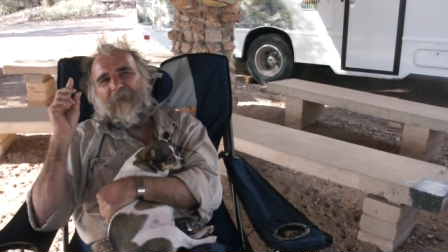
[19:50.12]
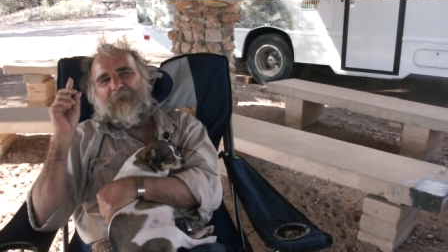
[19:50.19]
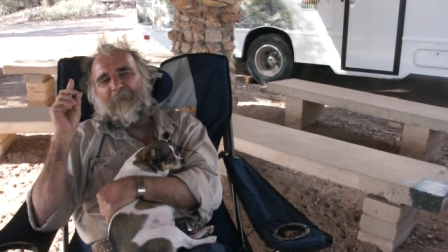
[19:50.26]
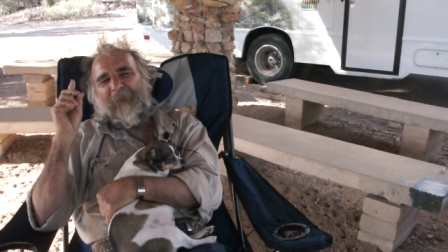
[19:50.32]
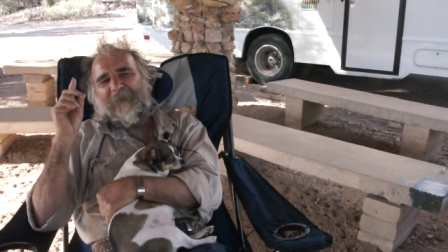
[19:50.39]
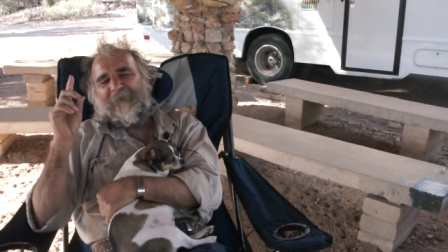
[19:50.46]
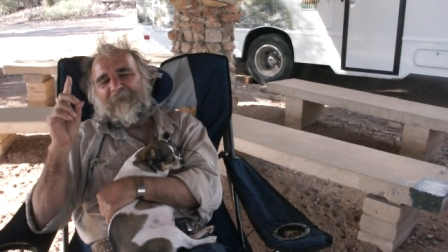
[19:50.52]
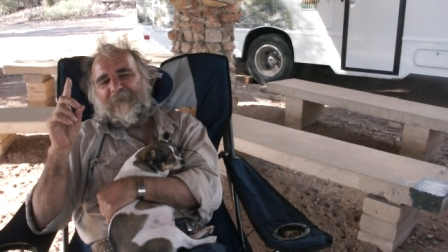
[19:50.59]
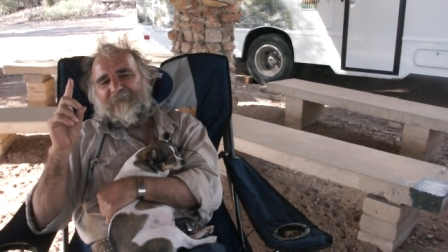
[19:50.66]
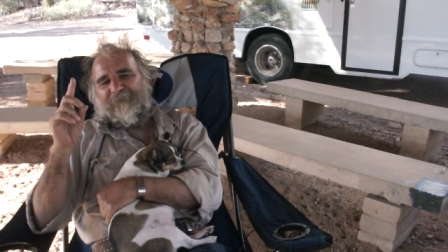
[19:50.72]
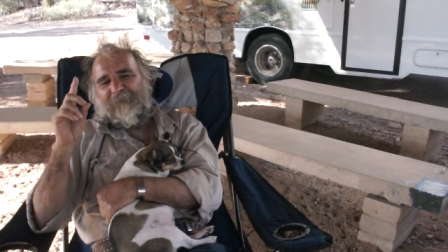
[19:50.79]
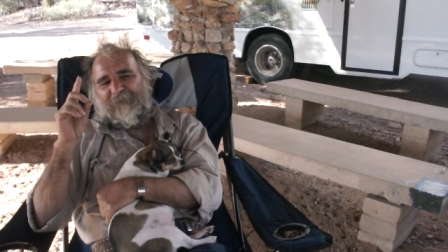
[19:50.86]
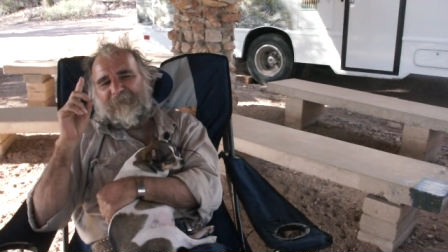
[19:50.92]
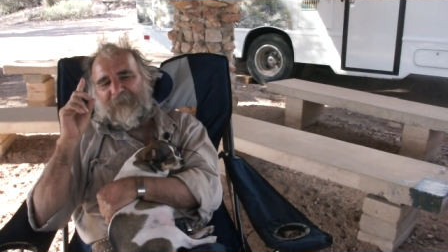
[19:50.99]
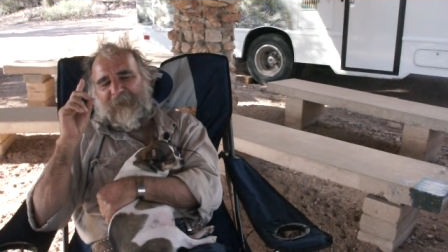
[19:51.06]
about the,
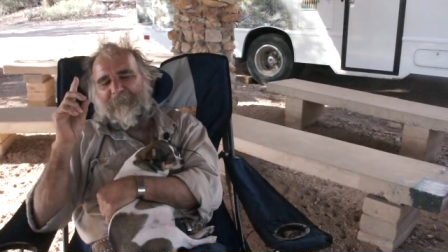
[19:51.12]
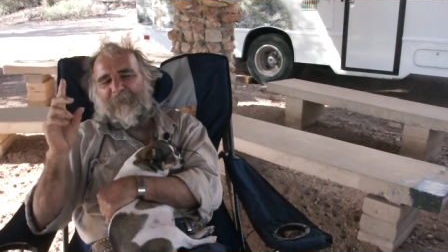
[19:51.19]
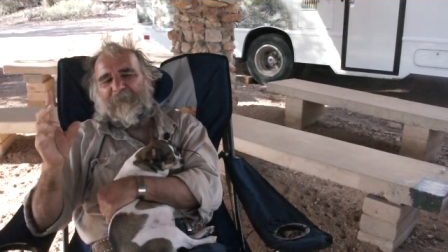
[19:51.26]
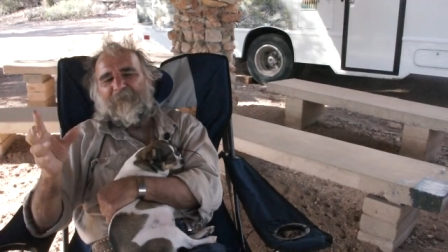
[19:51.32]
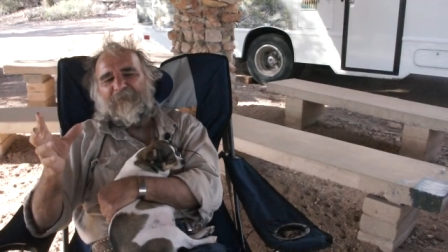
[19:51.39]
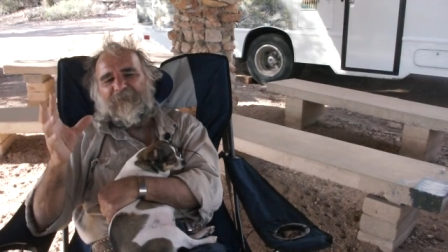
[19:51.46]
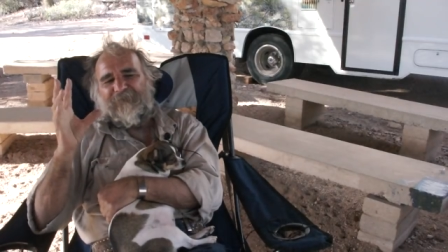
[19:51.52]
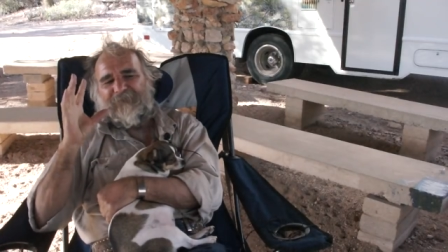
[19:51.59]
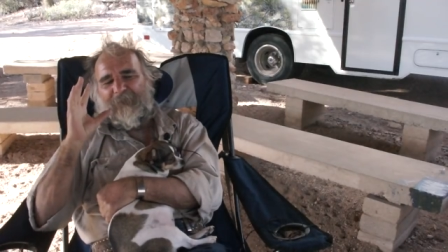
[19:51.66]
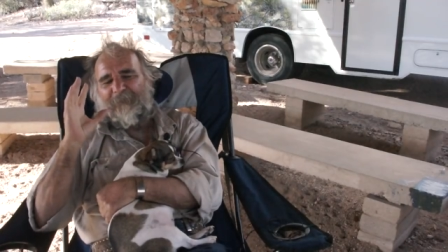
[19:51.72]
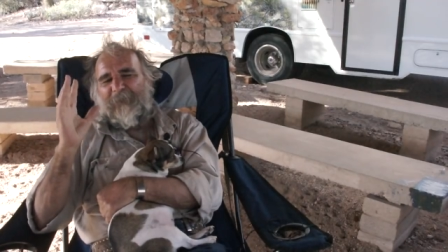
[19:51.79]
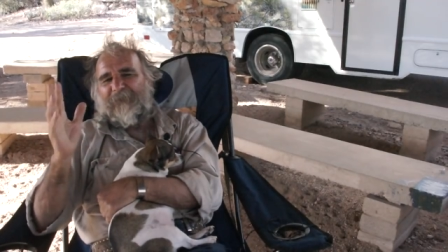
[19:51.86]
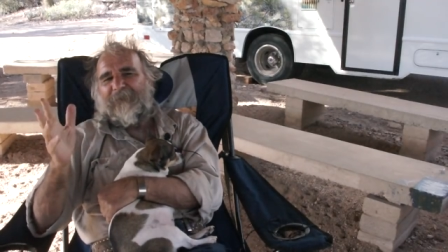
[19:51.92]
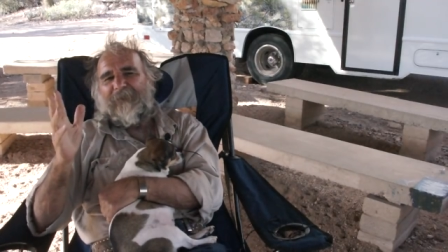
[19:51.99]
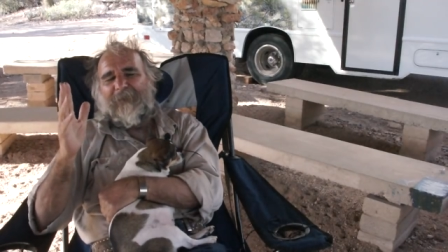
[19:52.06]
the emerald, the
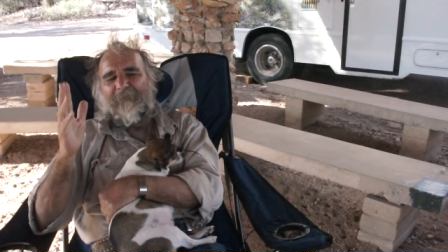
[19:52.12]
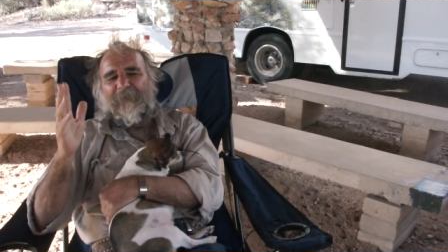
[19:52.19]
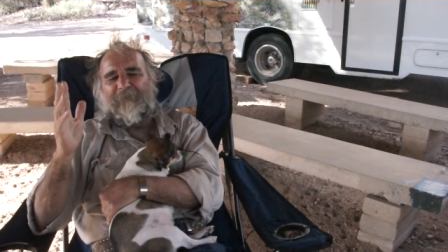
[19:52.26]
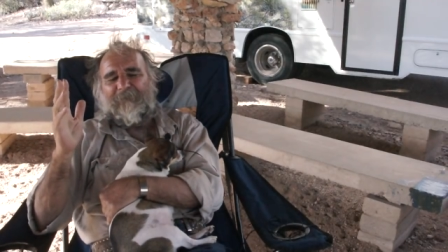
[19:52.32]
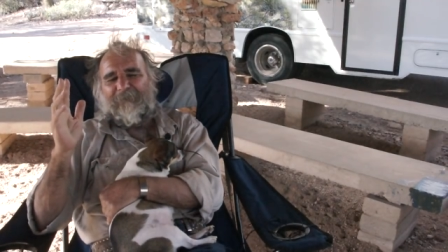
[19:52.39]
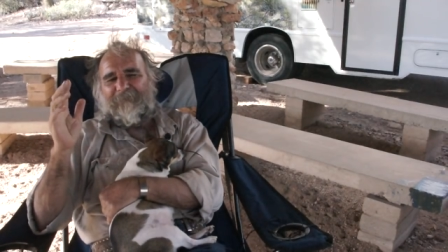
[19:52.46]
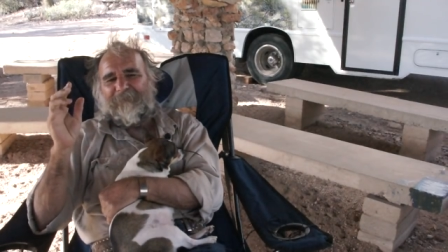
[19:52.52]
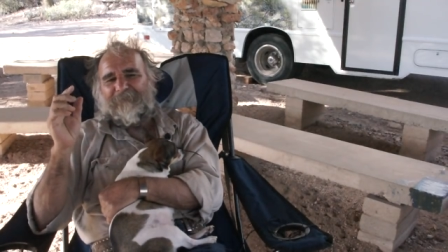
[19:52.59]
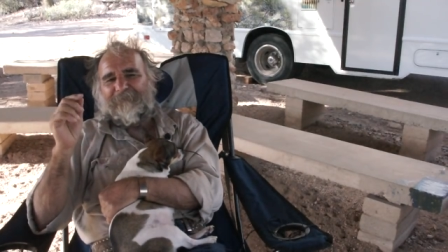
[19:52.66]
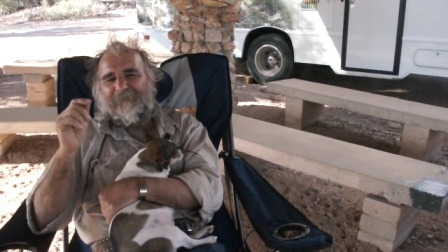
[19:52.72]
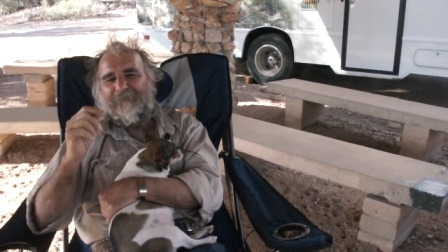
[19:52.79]
shape of the emerald,